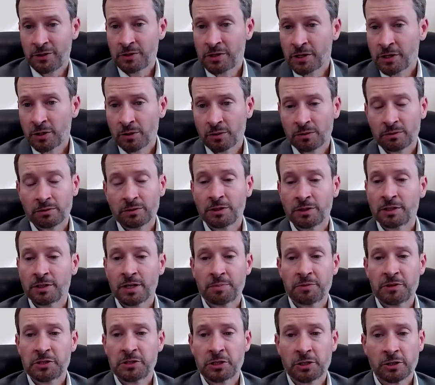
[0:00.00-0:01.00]
You can go
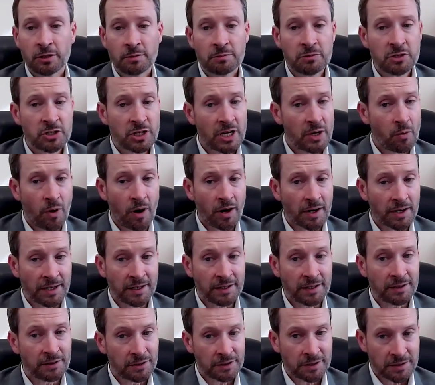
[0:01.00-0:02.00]
look up the term
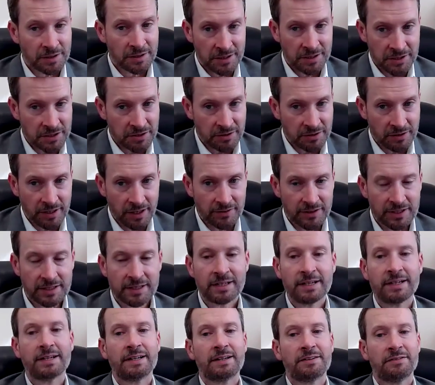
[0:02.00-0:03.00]
jaywalking and look at the history
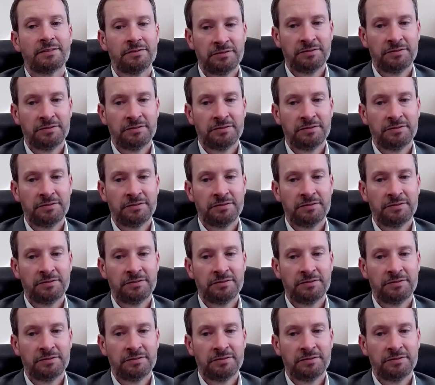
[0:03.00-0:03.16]
of it.